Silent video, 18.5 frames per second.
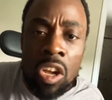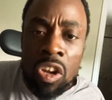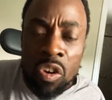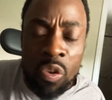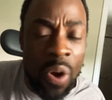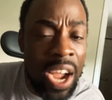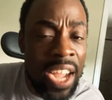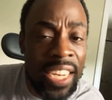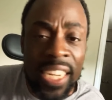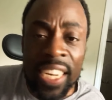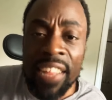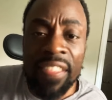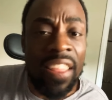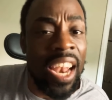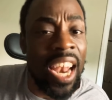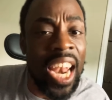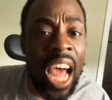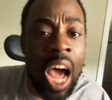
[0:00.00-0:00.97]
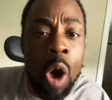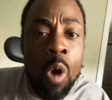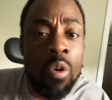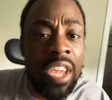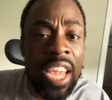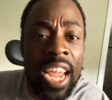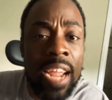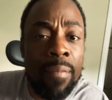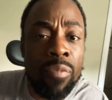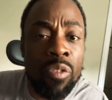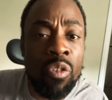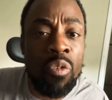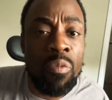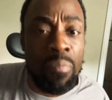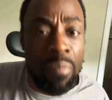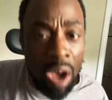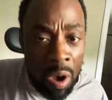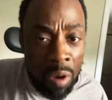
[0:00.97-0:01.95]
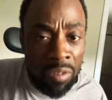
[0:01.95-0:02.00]
Christ said the law came through
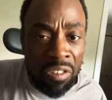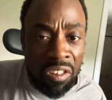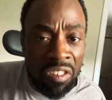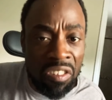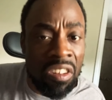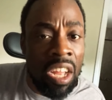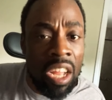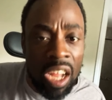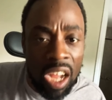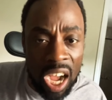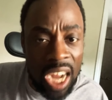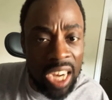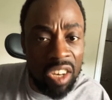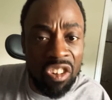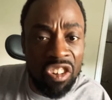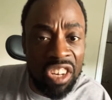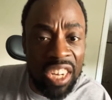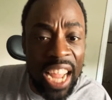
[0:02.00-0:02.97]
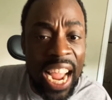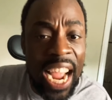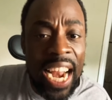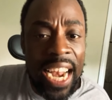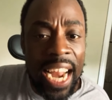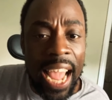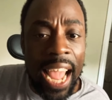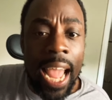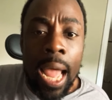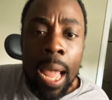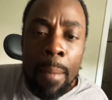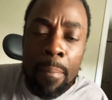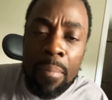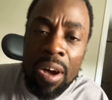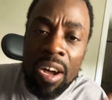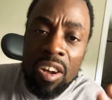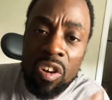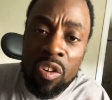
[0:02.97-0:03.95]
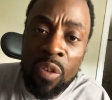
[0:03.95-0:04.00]
Moses. Understand that.
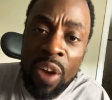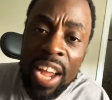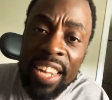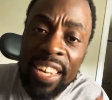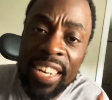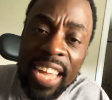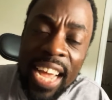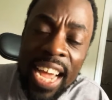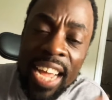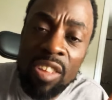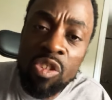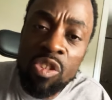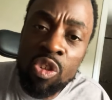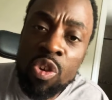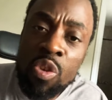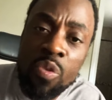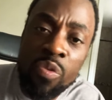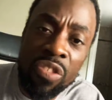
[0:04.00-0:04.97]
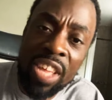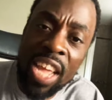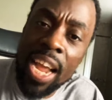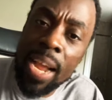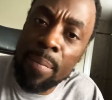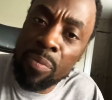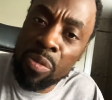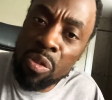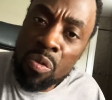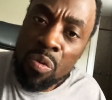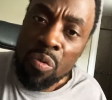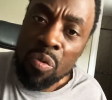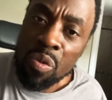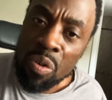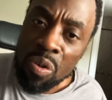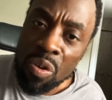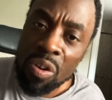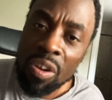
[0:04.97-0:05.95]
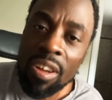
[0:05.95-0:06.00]
But grace and truth came through
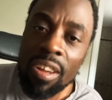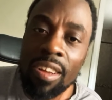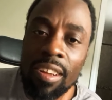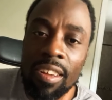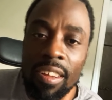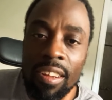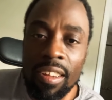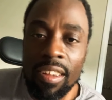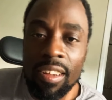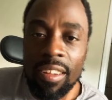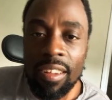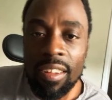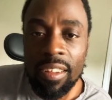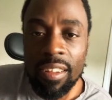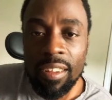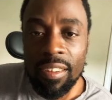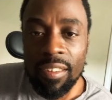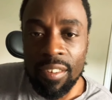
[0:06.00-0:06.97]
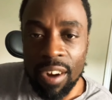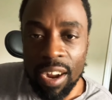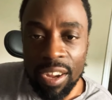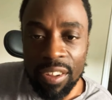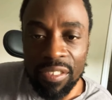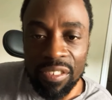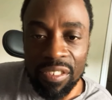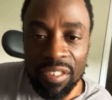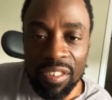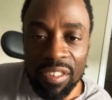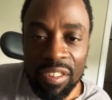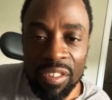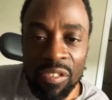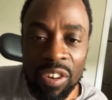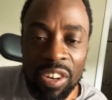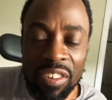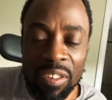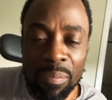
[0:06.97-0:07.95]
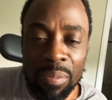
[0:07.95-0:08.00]
Christ.
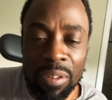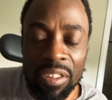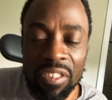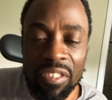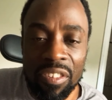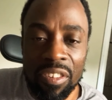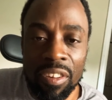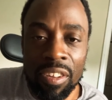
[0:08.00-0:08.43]
Grace and peace.